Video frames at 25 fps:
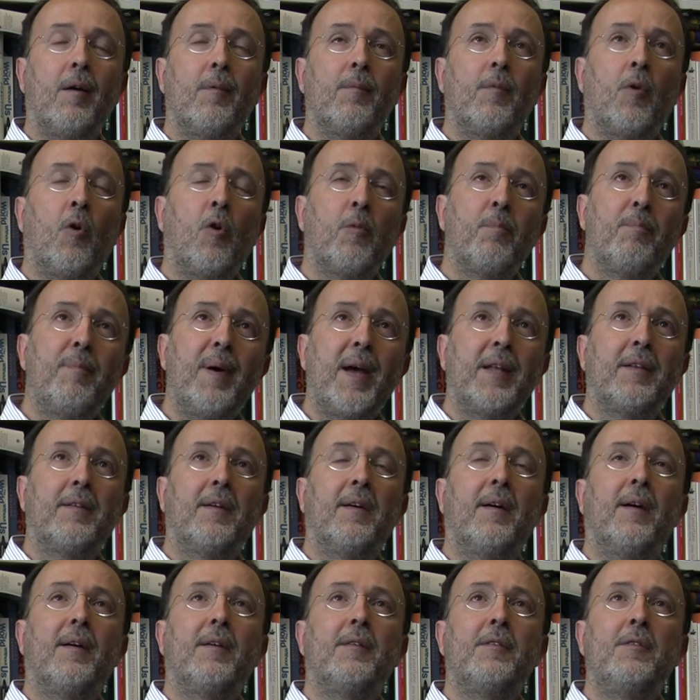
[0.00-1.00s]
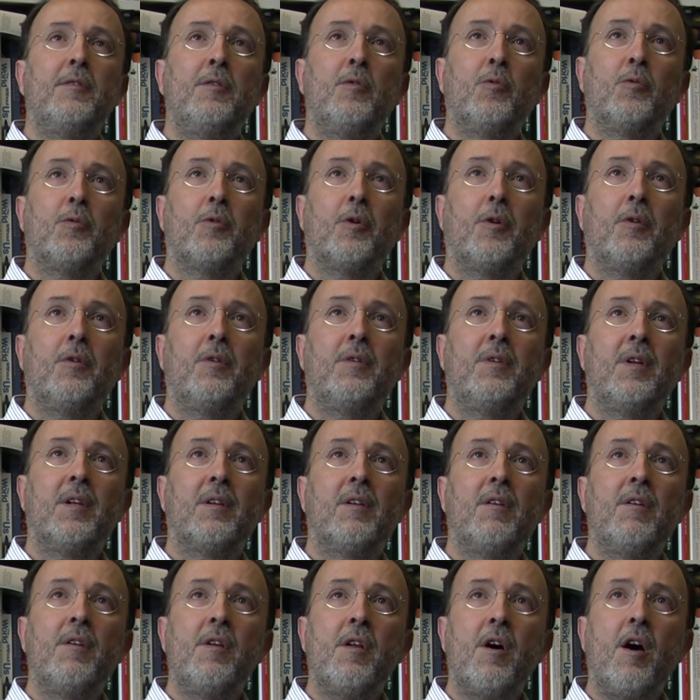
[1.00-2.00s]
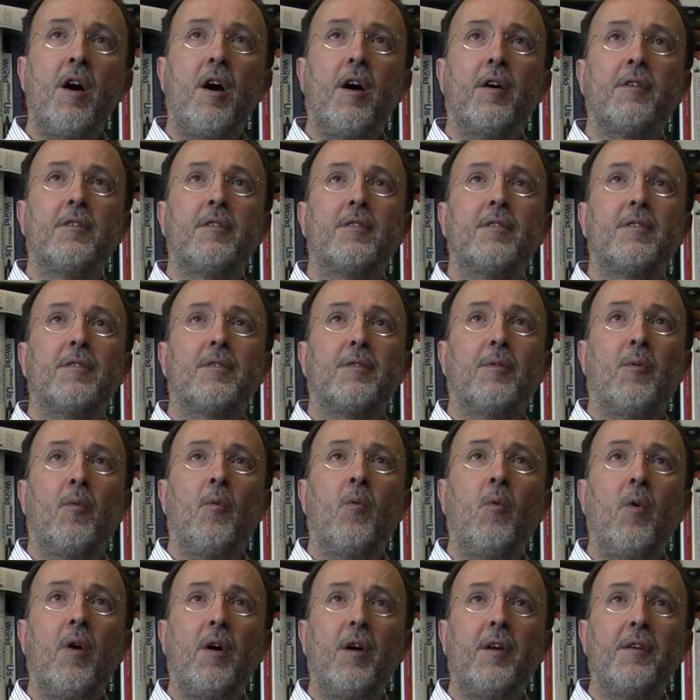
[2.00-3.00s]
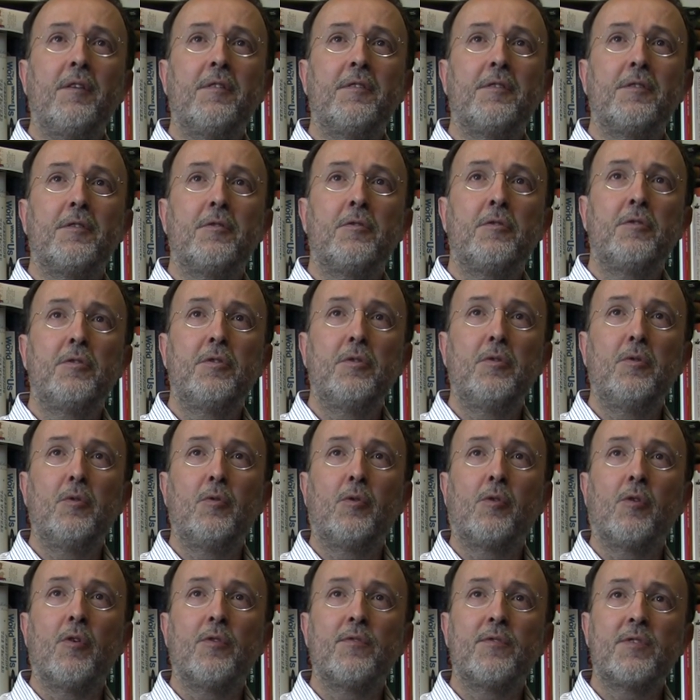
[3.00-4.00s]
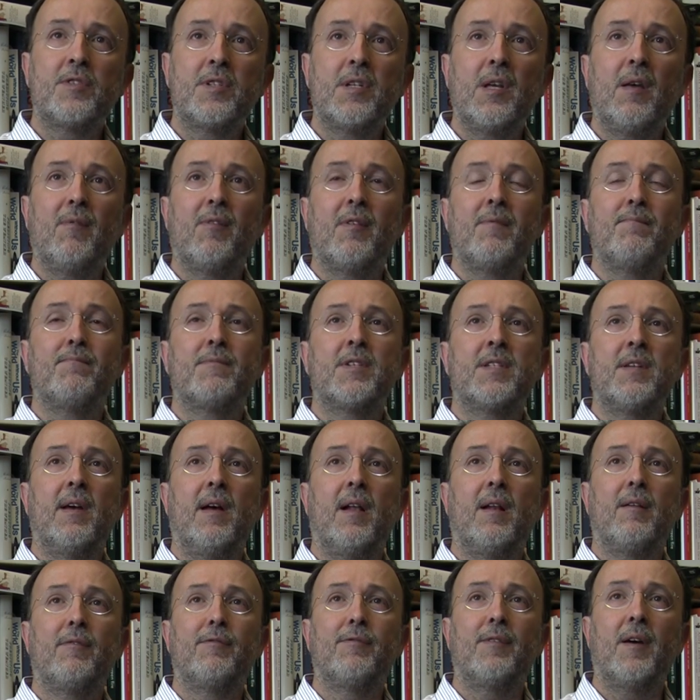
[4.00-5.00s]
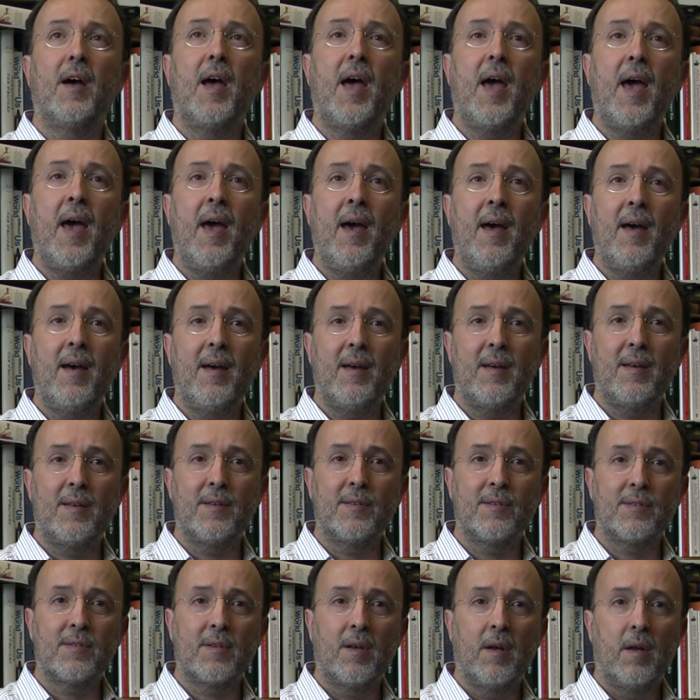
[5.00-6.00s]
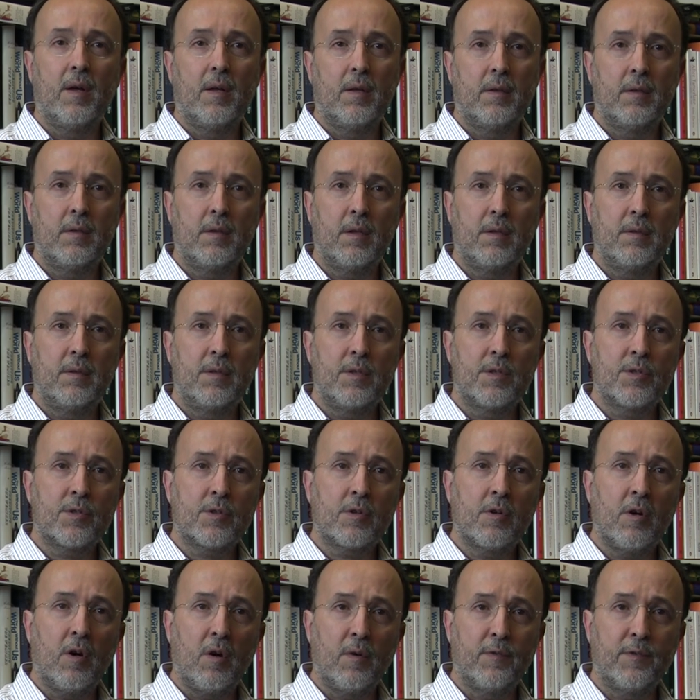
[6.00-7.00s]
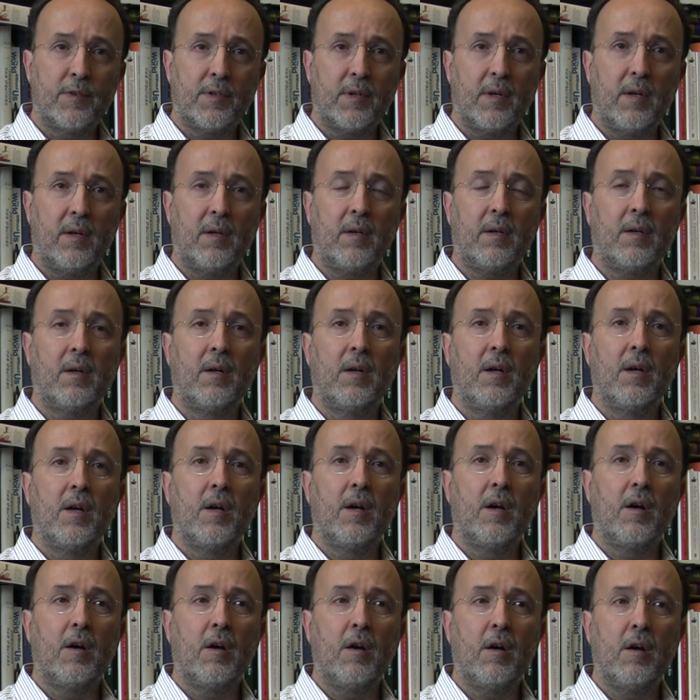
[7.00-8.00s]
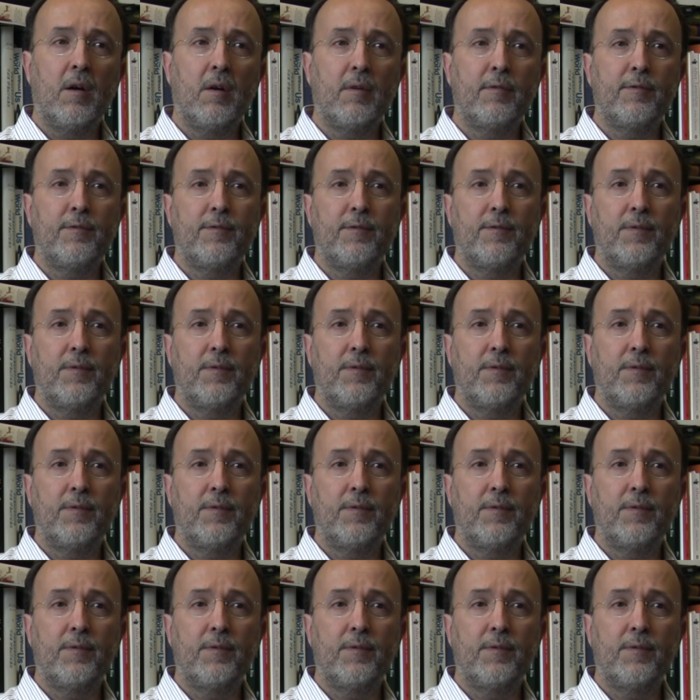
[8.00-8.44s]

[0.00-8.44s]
Or better, Newton did not want to conceive himself as the discoverer of